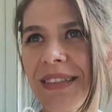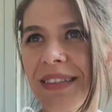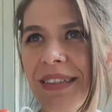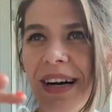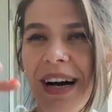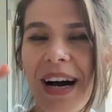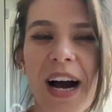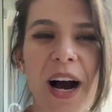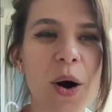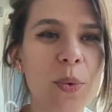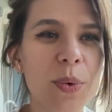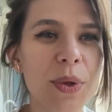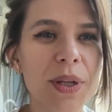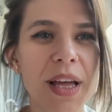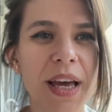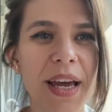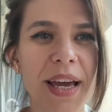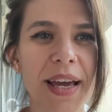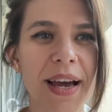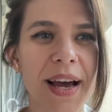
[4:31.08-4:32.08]
How will
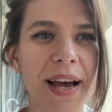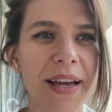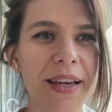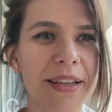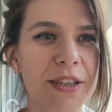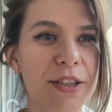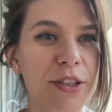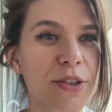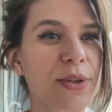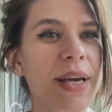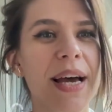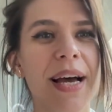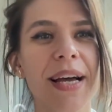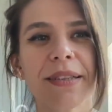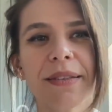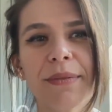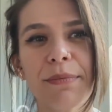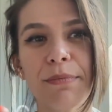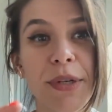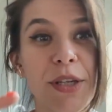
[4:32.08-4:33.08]
AI look
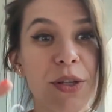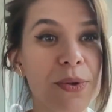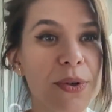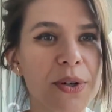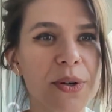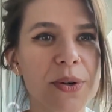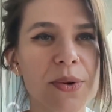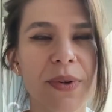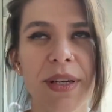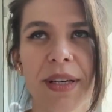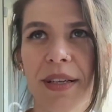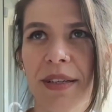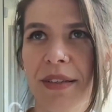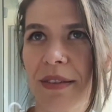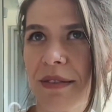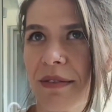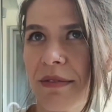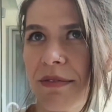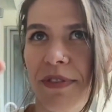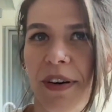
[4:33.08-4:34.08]
at Miro
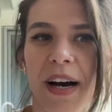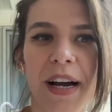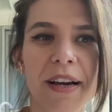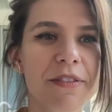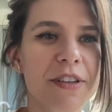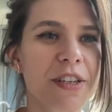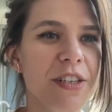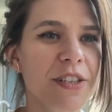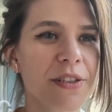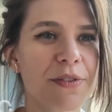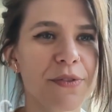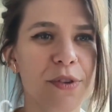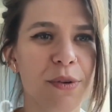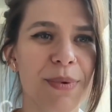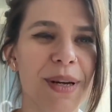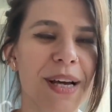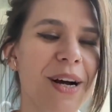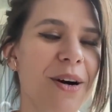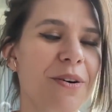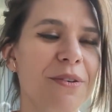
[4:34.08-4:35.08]
in 5 years from
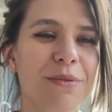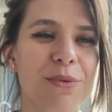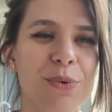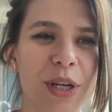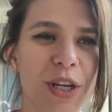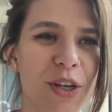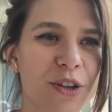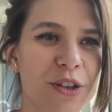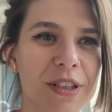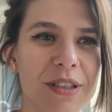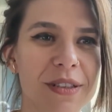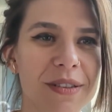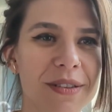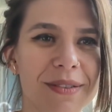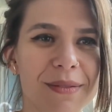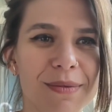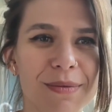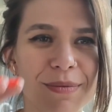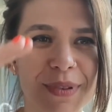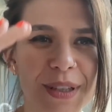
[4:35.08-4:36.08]
now? We
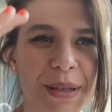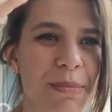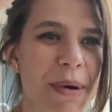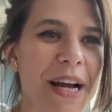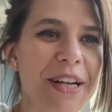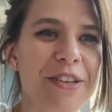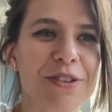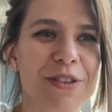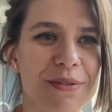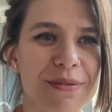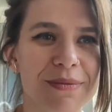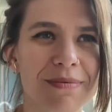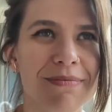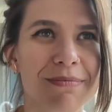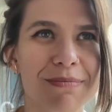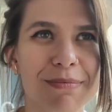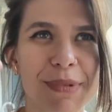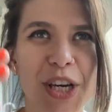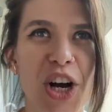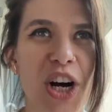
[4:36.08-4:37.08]
couldn't imagine
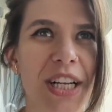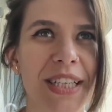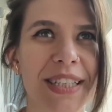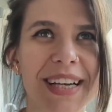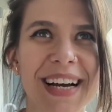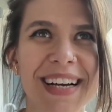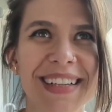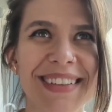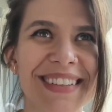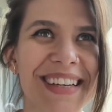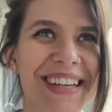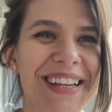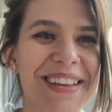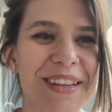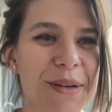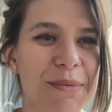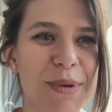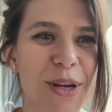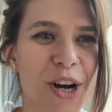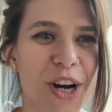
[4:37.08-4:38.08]
beyond that,
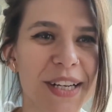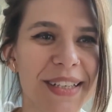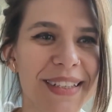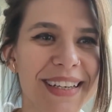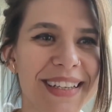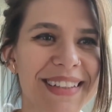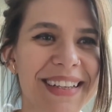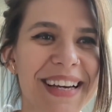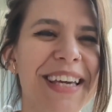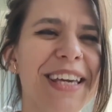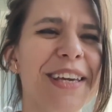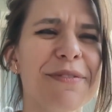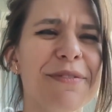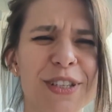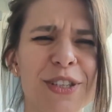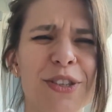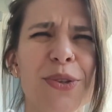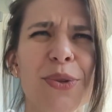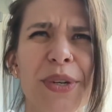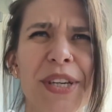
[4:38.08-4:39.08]
anything beyond that, like
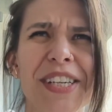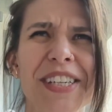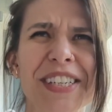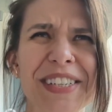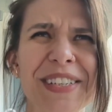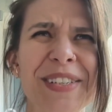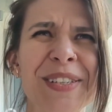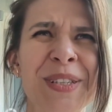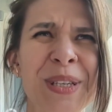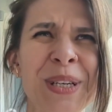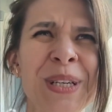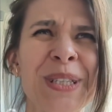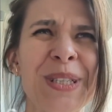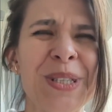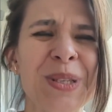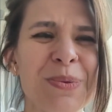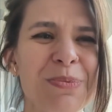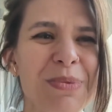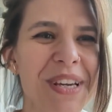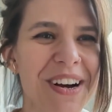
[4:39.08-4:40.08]
even 2 years,
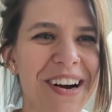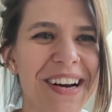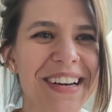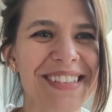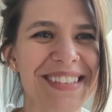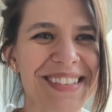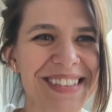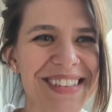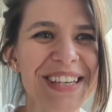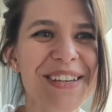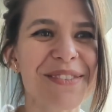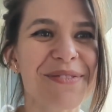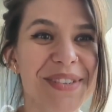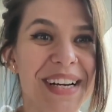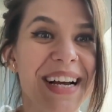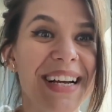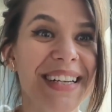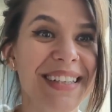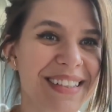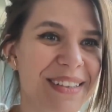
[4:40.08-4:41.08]
to be honest, given
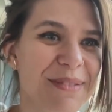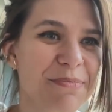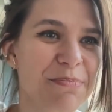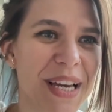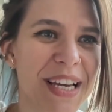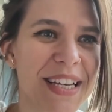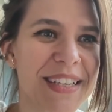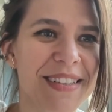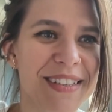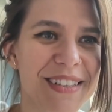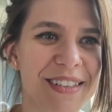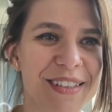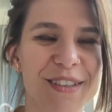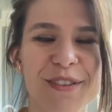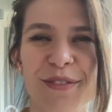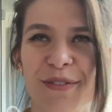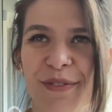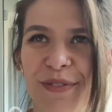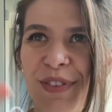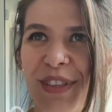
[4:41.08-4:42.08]
at the pace
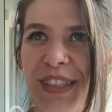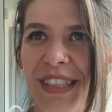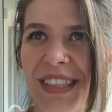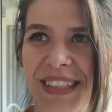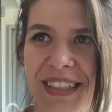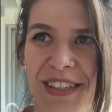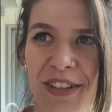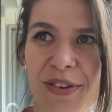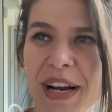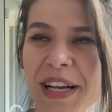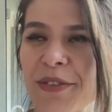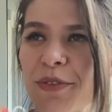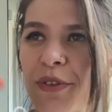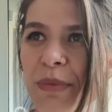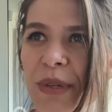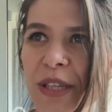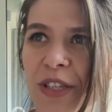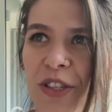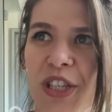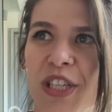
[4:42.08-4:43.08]
of the
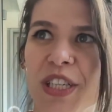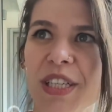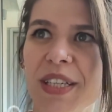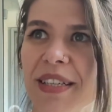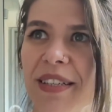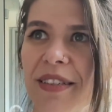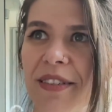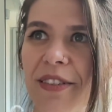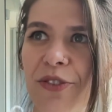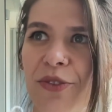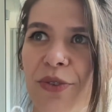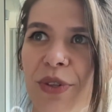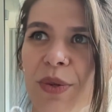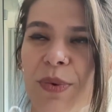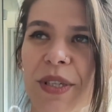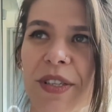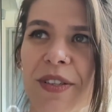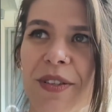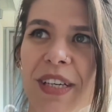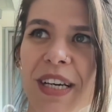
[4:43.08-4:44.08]
transformation in the industry
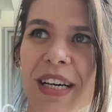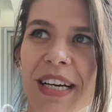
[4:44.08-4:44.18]
was